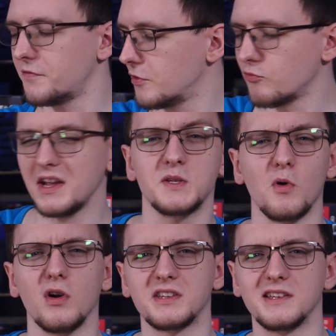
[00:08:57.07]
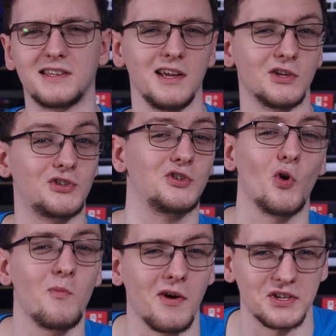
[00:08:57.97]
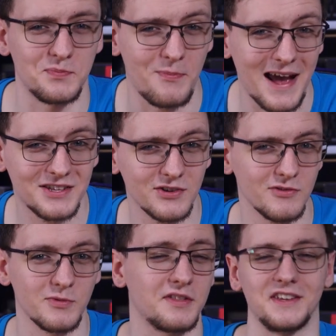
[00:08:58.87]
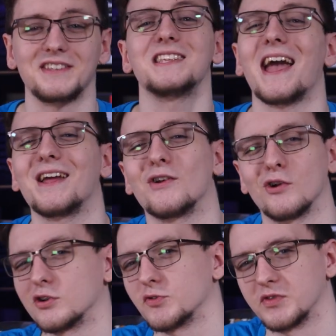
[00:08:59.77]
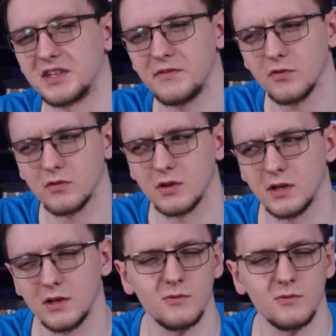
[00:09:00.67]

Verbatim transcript: if the Racebox is so much better with its 10 Hz receiver,